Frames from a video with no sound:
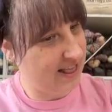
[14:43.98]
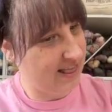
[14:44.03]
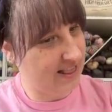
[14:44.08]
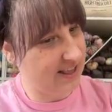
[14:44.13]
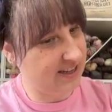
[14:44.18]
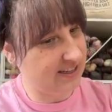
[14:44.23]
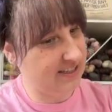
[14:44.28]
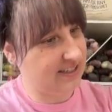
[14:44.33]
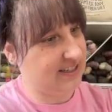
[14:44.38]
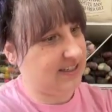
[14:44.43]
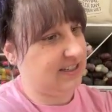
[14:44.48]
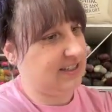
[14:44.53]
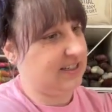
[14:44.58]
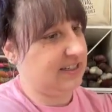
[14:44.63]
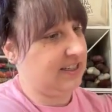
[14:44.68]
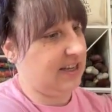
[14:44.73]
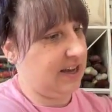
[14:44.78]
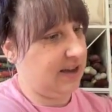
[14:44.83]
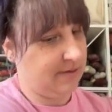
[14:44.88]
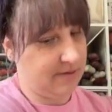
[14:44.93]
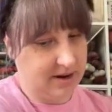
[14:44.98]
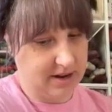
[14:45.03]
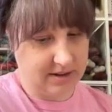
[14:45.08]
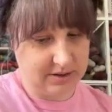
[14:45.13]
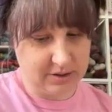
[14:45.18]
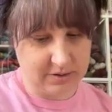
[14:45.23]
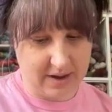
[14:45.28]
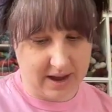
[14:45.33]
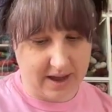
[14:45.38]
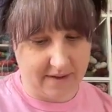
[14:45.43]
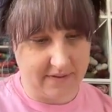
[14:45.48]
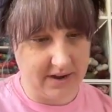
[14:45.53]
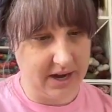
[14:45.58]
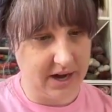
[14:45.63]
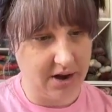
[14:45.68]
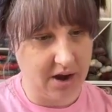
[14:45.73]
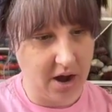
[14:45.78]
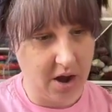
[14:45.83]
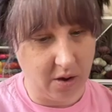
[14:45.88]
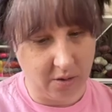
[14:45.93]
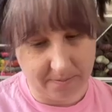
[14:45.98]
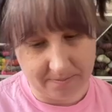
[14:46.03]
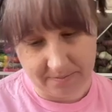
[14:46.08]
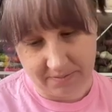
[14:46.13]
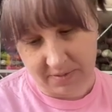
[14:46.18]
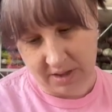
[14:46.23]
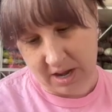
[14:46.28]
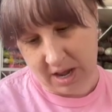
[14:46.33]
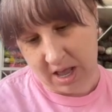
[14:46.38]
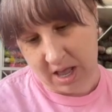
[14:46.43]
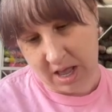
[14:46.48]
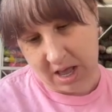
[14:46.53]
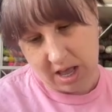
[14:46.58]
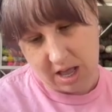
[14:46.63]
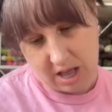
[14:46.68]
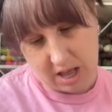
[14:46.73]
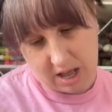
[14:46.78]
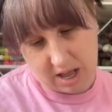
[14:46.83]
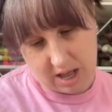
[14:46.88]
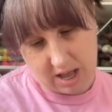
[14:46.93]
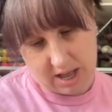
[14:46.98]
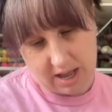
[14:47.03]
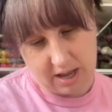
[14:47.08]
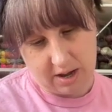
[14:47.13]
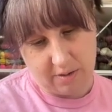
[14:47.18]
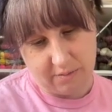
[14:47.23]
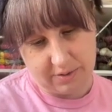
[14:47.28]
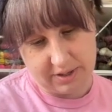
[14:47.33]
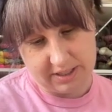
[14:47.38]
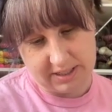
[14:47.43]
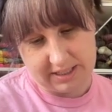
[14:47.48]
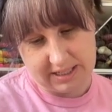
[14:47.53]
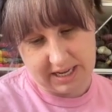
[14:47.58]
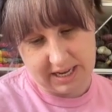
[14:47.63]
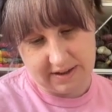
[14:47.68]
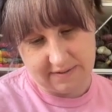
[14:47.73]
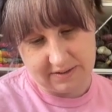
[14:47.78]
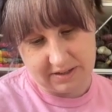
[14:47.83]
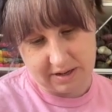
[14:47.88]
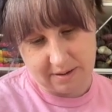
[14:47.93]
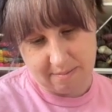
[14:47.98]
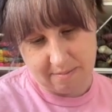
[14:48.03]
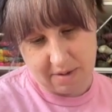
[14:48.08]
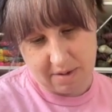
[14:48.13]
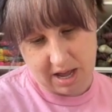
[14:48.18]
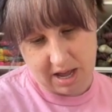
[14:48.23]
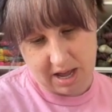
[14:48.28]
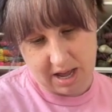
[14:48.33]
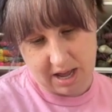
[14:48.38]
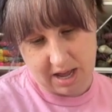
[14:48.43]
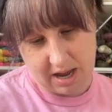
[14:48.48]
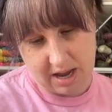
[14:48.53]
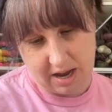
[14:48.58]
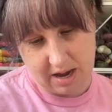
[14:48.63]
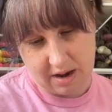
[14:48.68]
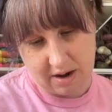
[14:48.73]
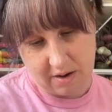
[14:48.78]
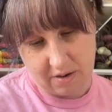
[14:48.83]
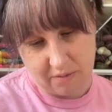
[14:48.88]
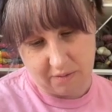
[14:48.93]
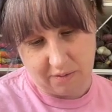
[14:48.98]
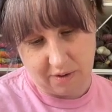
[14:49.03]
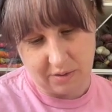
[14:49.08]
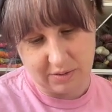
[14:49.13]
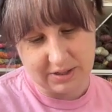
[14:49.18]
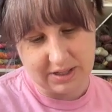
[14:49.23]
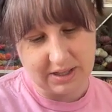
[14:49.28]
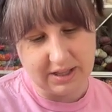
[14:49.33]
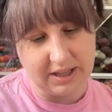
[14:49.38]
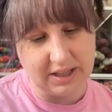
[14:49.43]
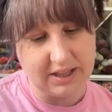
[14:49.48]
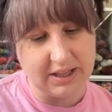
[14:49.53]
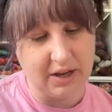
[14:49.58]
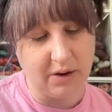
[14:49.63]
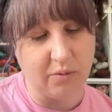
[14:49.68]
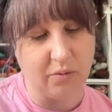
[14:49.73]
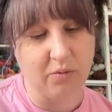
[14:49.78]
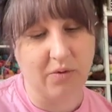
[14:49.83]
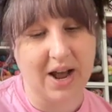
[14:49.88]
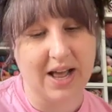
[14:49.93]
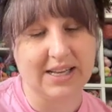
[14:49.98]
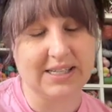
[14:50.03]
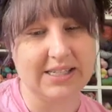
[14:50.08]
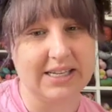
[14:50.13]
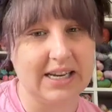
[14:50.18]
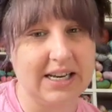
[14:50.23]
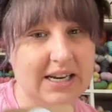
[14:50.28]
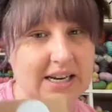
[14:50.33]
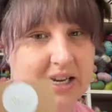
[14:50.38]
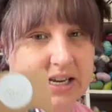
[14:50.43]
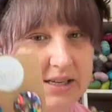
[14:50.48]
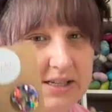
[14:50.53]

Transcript: Let's see, what else do I have in here? Oh, I received my Rosa Lily resin